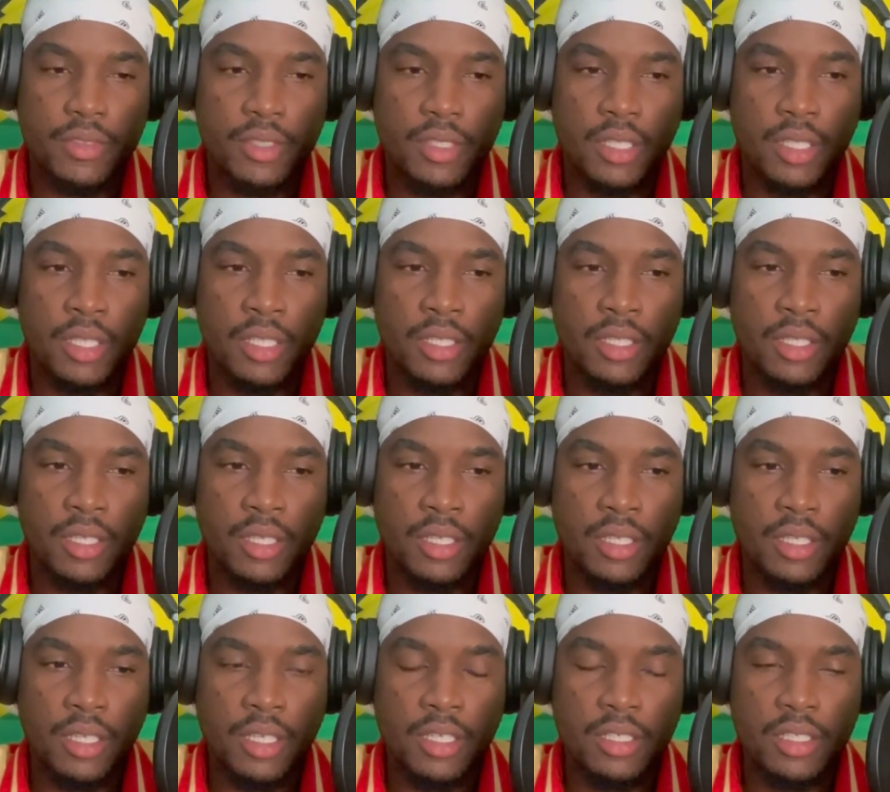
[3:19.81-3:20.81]

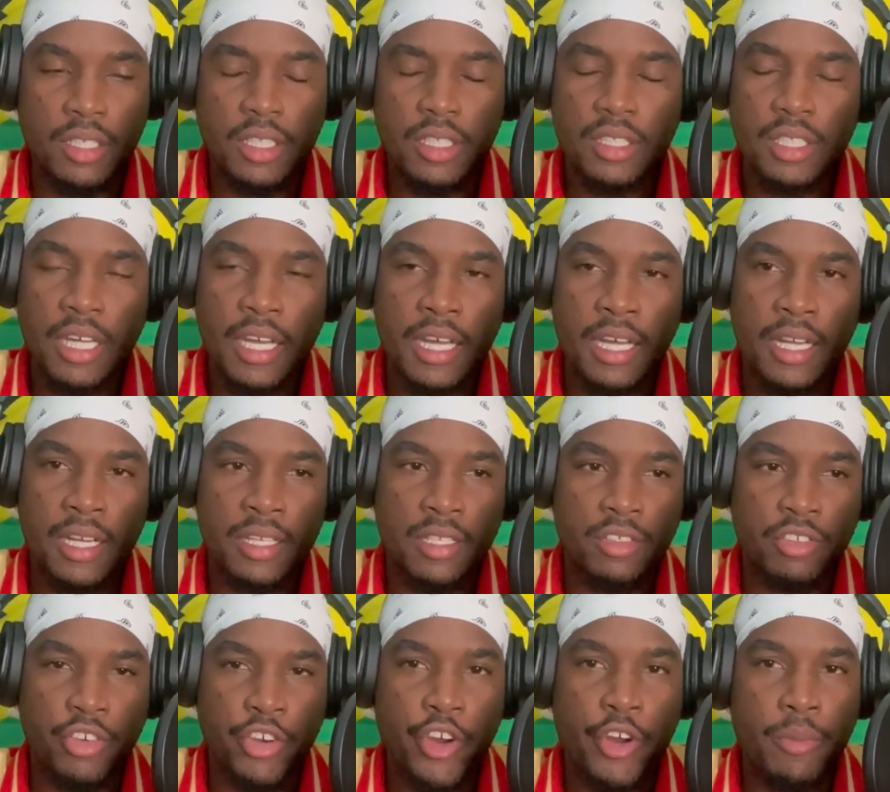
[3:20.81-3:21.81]
it's a
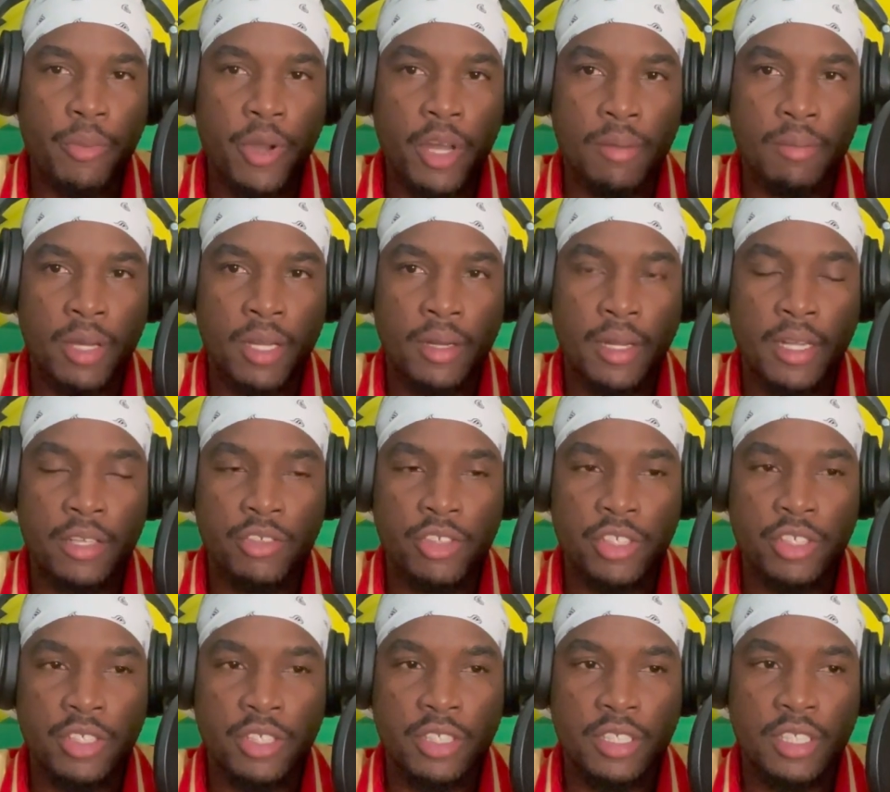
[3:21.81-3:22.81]
turmoil, man, and just
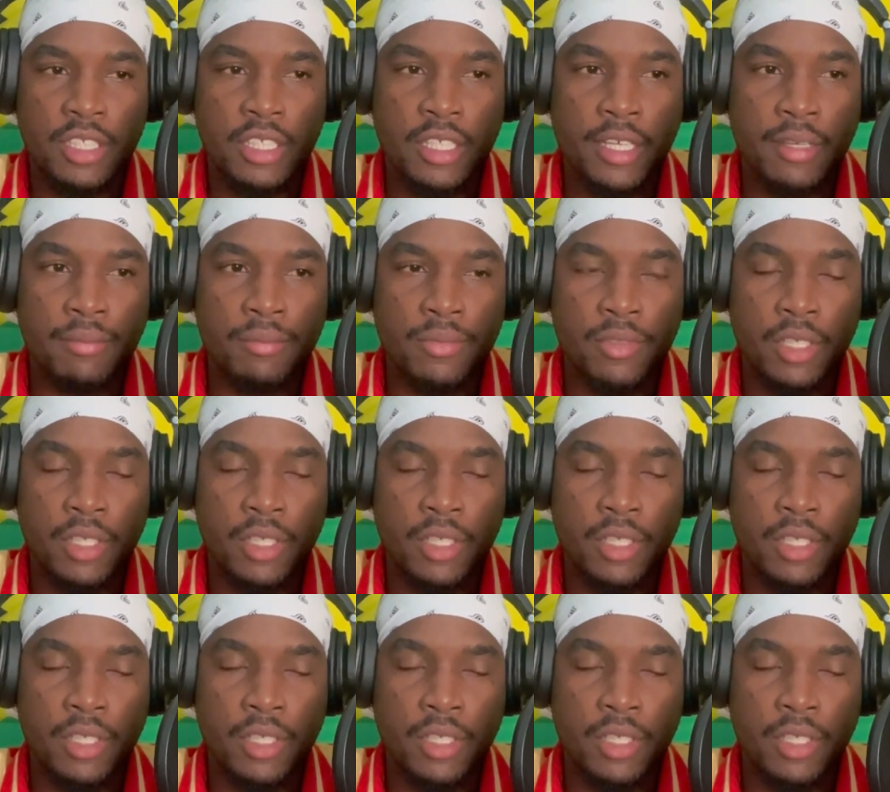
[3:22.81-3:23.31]
to see them,